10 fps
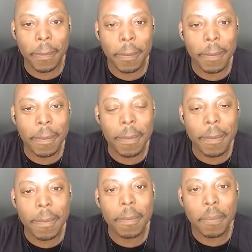
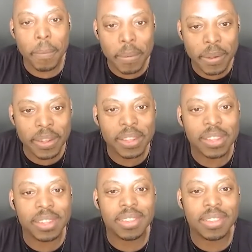
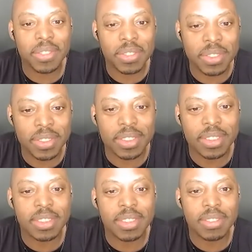
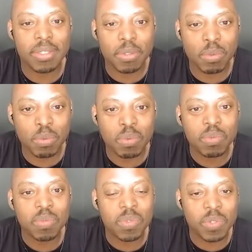
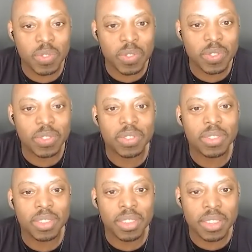
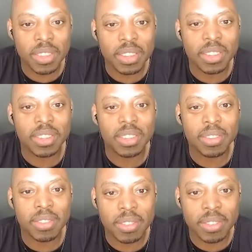
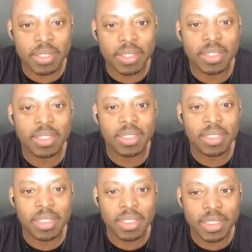
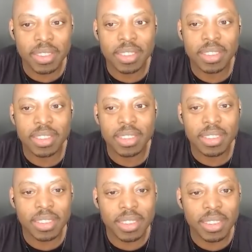
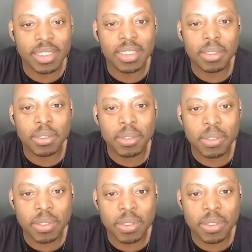This person isn't speaking.